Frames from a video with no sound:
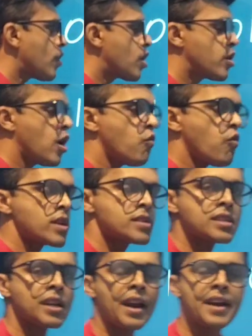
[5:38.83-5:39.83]
Now what
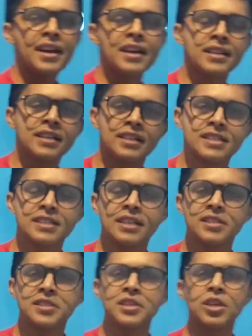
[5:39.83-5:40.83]
is the greater digit?
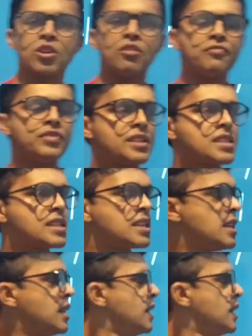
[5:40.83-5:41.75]
Yes, think of it.